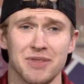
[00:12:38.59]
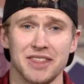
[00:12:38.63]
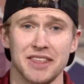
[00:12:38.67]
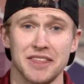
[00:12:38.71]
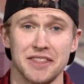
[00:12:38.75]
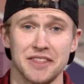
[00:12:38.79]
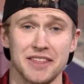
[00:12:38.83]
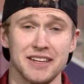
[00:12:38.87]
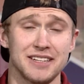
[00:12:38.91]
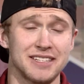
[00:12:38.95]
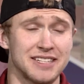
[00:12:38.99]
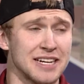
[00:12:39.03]

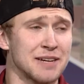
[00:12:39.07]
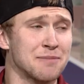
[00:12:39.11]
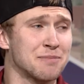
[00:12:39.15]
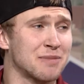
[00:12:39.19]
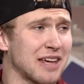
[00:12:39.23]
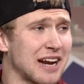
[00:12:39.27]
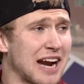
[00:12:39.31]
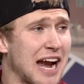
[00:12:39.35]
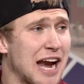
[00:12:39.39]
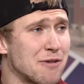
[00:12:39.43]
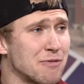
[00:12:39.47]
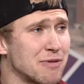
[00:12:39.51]
The team
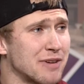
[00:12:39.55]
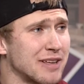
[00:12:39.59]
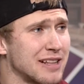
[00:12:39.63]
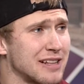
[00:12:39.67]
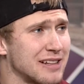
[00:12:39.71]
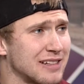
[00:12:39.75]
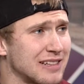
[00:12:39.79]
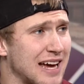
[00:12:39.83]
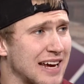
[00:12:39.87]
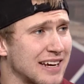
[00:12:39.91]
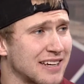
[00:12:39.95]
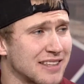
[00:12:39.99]
that I really
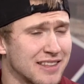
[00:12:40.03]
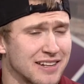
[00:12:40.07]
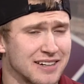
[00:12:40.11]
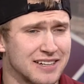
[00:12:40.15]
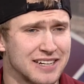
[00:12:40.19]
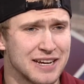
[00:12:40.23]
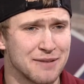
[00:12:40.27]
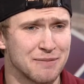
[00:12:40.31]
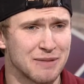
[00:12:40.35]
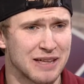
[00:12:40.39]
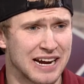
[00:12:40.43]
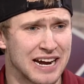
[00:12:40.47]
like and the
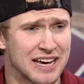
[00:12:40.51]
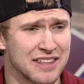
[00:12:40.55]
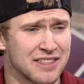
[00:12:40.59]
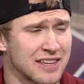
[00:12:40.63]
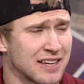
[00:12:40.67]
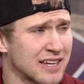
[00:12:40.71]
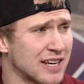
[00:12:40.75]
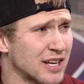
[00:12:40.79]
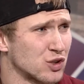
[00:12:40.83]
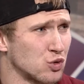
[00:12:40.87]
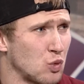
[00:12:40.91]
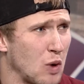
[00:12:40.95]
team that I
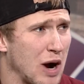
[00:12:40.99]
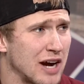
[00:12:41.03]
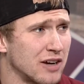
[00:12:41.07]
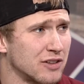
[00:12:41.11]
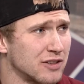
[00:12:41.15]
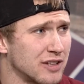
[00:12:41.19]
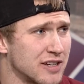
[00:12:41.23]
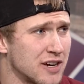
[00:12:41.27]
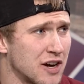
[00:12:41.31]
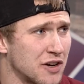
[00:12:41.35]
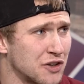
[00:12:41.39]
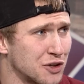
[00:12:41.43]
think has
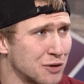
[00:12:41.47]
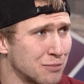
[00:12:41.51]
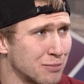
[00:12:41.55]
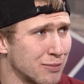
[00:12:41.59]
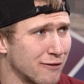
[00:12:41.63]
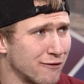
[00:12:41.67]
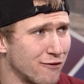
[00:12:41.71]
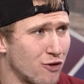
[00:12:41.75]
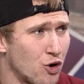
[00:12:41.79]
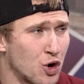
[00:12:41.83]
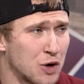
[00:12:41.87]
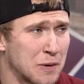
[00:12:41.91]
wildly
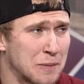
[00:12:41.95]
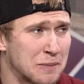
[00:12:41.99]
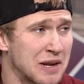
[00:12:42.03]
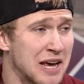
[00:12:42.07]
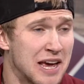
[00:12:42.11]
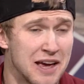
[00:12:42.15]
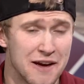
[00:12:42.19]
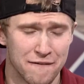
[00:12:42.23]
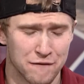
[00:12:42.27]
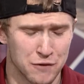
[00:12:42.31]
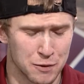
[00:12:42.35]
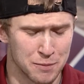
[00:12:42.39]
underperformed,
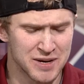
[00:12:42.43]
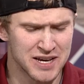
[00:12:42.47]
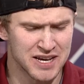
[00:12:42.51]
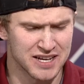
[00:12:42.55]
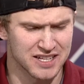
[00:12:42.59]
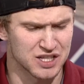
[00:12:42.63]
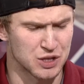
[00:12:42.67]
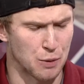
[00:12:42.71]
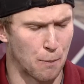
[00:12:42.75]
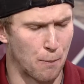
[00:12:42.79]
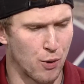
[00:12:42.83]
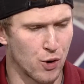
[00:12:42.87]
for me,
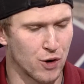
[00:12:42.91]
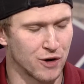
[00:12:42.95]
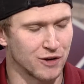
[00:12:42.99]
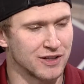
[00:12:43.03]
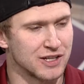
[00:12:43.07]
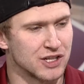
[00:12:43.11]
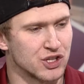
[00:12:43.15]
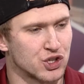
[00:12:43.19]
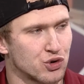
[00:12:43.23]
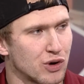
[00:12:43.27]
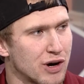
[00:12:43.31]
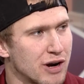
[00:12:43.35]
it's the
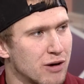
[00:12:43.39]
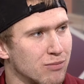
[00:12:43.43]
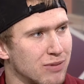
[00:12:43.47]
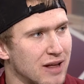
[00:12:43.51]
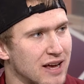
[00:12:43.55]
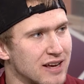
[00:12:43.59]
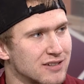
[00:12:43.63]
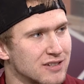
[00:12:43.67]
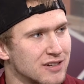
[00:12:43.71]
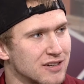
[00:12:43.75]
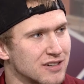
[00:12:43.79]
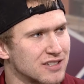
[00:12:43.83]
Portland Trail
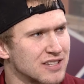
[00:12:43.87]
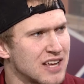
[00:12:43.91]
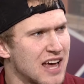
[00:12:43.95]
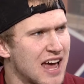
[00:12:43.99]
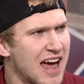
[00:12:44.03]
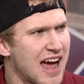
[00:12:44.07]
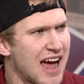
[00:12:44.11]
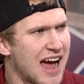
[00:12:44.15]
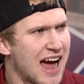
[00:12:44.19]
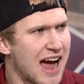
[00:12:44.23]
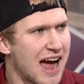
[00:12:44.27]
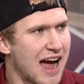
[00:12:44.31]
Blazers.
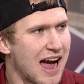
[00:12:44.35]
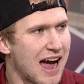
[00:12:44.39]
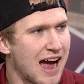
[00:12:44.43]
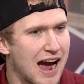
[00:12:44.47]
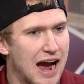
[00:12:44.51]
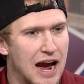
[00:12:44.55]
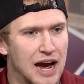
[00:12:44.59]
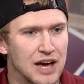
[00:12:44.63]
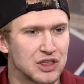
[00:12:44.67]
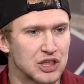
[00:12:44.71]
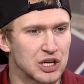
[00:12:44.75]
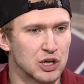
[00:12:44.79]

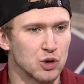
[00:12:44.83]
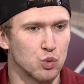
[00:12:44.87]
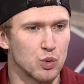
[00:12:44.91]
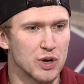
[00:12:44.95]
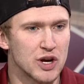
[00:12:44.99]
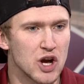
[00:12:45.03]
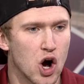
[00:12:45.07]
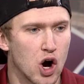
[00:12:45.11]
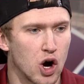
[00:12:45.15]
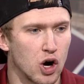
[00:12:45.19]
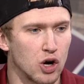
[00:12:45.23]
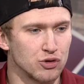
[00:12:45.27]
I think we
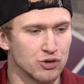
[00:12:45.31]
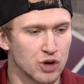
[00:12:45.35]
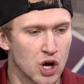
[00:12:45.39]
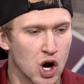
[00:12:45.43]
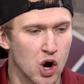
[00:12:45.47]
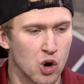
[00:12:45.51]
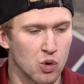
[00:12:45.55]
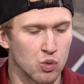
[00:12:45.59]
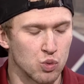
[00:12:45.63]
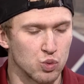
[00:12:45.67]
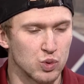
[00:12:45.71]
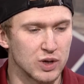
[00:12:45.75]
all
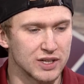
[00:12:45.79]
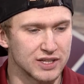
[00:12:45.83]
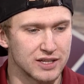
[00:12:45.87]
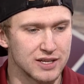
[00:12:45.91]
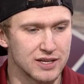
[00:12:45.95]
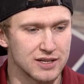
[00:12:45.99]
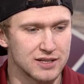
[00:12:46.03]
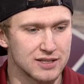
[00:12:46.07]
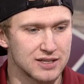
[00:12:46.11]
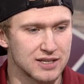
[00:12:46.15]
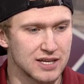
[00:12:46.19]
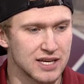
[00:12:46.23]
know what
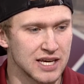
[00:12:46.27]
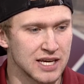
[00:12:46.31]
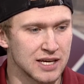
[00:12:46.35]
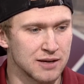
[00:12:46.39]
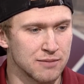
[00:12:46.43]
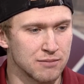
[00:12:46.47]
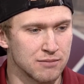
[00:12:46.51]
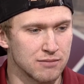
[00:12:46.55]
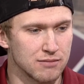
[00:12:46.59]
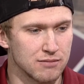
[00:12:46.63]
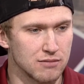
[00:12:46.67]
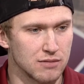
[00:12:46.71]
this
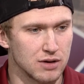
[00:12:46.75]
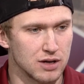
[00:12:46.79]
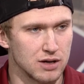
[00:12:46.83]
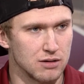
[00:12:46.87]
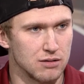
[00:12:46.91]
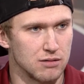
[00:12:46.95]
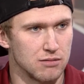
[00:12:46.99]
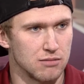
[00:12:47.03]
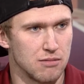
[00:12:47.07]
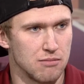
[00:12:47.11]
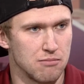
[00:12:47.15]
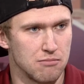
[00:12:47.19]
team
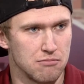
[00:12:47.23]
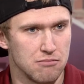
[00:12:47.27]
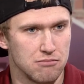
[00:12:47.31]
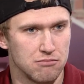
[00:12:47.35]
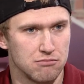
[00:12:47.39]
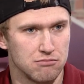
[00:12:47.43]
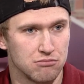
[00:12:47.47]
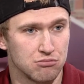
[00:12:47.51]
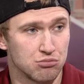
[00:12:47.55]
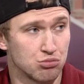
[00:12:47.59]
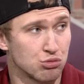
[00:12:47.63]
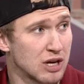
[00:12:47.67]

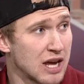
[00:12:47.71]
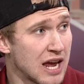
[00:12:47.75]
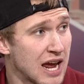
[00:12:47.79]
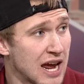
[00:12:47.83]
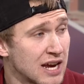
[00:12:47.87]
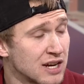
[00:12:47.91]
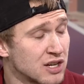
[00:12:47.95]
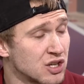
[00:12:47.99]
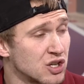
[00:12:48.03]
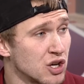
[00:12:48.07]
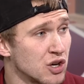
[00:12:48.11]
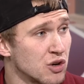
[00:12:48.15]

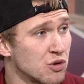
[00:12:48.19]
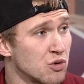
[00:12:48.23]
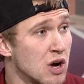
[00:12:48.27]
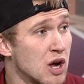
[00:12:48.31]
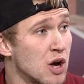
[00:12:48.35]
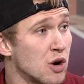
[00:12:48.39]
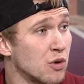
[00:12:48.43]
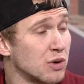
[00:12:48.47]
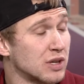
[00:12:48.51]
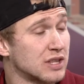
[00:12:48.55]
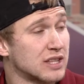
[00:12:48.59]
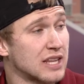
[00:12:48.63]
can do,
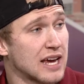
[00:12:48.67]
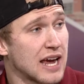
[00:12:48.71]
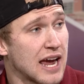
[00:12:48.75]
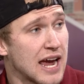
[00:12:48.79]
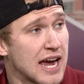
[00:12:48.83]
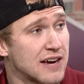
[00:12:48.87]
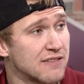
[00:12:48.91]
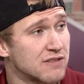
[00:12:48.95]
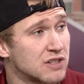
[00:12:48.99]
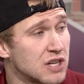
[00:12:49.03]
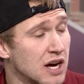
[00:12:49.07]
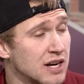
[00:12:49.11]
what they
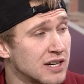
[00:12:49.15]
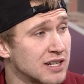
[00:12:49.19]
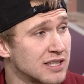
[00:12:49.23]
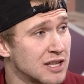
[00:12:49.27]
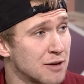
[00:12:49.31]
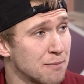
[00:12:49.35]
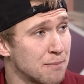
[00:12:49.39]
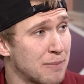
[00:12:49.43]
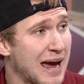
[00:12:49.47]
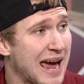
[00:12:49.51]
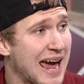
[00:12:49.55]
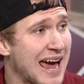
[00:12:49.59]
have done in the
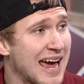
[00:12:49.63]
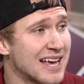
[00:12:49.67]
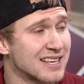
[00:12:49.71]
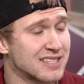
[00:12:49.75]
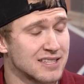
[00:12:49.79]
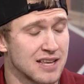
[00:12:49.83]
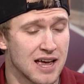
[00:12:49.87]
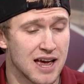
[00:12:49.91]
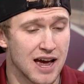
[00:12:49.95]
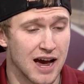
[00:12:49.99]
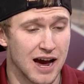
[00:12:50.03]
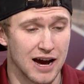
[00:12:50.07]

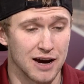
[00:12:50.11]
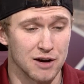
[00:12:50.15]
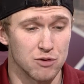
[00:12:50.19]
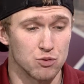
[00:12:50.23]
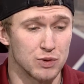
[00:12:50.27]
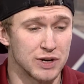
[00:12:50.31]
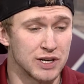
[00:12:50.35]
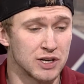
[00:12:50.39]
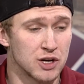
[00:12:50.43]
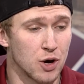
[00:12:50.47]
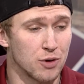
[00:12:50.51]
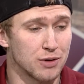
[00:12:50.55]
past.
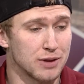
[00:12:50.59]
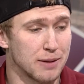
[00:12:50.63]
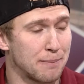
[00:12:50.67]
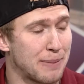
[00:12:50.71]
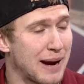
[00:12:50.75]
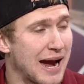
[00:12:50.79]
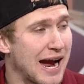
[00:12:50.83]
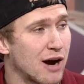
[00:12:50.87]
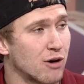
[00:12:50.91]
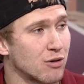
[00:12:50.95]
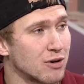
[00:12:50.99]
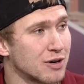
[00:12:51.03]
We know the
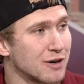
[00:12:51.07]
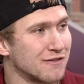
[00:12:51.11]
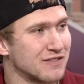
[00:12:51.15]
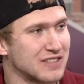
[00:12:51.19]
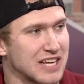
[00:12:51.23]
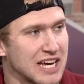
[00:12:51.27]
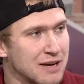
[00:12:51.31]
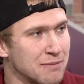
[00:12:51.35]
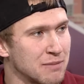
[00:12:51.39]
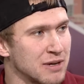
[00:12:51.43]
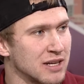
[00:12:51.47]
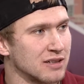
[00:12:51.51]
power of
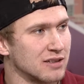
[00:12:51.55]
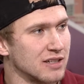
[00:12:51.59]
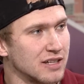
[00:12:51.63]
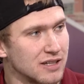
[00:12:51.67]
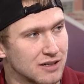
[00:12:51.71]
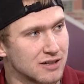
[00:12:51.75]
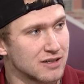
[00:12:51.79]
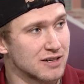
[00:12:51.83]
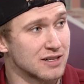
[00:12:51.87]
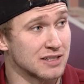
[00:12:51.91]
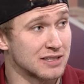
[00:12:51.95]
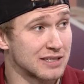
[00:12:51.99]
Damian
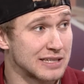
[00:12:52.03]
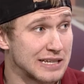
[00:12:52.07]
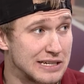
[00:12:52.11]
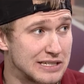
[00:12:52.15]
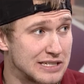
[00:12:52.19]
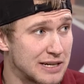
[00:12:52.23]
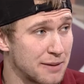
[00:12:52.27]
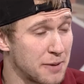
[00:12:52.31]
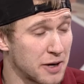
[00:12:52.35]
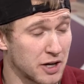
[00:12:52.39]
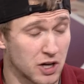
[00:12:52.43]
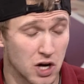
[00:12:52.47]
Lillard and
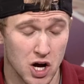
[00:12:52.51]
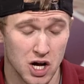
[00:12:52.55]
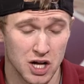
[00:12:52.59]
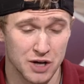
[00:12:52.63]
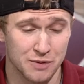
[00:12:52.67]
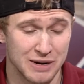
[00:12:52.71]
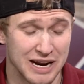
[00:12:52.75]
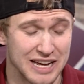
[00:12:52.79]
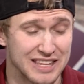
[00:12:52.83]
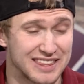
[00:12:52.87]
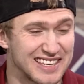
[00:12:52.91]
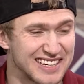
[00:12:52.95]
CJ McCollum,
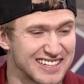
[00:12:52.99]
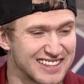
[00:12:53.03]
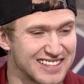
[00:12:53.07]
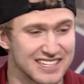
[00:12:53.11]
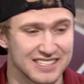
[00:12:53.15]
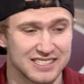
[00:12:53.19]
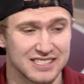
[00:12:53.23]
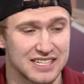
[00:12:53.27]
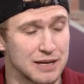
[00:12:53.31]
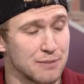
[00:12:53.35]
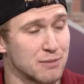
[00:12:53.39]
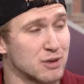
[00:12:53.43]
and I think
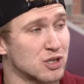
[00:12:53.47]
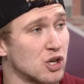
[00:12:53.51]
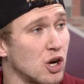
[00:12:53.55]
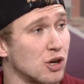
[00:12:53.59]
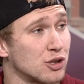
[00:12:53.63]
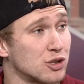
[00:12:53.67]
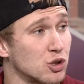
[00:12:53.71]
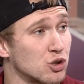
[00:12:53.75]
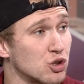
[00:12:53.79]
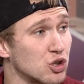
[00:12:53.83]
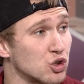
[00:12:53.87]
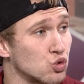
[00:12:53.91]
this team is
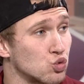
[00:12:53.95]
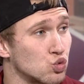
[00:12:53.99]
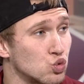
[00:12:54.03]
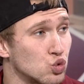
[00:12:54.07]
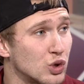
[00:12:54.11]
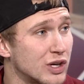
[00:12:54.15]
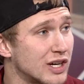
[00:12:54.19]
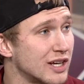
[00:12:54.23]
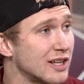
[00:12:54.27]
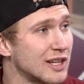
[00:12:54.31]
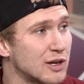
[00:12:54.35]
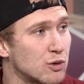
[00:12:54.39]
also just
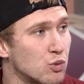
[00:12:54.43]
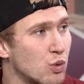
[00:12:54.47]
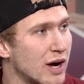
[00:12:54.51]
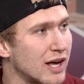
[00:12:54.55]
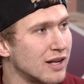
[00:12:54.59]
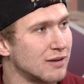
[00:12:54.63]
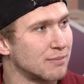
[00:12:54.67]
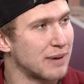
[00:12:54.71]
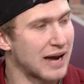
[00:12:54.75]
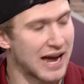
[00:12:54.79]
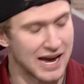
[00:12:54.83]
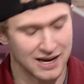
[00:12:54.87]
really
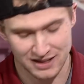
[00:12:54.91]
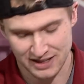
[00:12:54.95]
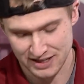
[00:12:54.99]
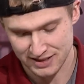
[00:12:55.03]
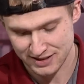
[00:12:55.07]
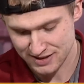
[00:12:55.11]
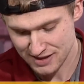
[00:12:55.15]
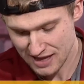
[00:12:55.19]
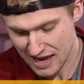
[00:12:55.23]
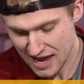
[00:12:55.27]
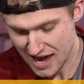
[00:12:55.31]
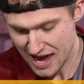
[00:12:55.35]
well
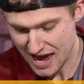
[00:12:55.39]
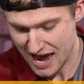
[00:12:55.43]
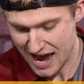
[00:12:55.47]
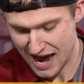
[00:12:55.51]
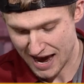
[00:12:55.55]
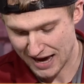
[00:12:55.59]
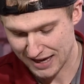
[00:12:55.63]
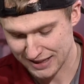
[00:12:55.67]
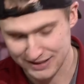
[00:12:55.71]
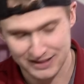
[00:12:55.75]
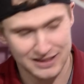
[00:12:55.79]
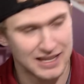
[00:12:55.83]
balanced.
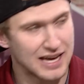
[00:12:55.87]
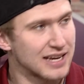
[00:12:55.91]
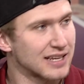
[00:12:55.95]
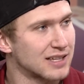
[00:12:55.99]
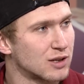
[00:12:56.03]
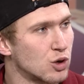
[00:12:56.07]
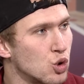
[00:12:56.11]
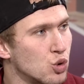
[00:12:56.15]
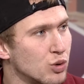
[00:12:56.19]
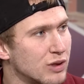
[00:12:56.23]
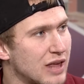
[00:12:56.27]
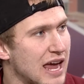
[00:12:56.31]
I like
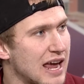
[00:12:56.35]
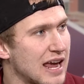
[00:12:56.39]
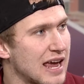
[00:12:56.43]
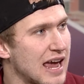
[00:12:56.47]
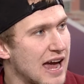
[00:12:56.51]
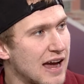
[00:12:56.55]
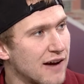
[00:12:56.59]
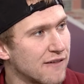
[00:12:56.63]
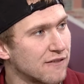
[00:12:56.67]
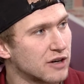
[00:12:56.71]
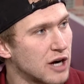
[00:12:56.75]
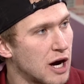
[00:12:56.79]
who they
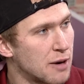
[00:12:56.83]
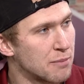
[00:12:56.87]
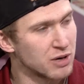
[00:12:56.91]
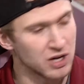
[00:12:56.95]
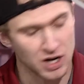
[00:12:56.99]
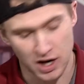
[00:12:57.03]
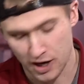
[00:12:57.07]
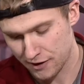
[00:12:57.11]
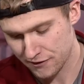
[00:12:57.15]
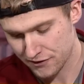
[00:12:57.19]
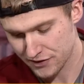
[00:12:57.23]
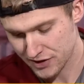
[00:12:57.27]
have coming
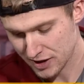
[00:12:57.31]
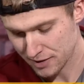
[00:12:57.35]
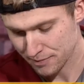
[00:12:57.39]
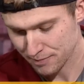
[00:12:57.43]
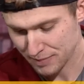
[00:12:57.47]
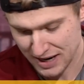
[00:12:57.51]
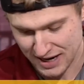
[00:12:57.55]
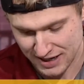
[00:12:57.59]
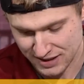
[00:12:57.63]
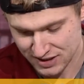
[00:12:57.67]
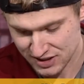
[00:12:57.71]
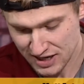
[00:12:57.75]
off their
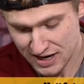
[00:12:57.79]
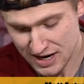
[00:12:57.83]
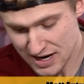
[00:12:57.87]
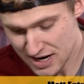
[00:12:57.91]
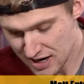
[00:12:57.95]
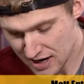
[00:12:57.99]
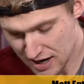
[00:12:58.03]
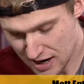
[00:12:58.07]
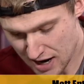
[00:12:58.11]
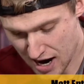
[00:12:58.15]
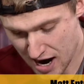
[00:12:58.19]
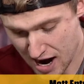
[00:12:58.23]
bench.
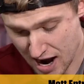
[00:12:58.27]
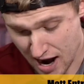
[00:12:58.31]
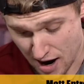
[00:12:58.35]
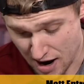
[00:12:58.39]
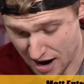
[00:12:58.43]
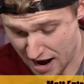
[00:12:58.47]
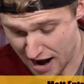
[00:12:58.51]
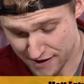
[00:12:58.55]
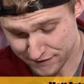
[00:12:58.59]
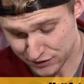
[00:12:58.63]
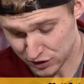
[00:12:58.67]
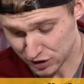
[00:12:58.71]

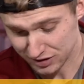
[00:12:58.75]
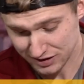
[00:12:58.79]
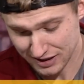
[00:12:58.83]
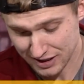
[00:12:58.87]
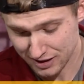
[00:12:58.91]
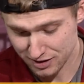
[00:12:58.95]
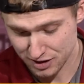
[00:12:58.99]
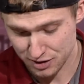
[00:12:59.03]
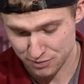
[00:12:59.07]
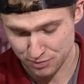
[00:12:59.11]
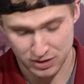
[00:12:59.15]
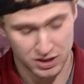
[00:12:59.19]
After
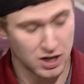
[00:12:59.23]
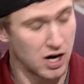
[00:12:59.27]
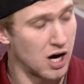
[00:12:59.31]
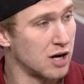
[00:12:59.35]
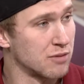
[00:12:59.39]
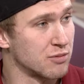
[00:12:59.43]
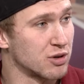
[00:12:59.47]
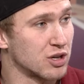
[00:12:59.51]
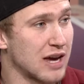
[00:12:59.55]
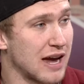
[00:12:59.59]
Lillard and McCollum, you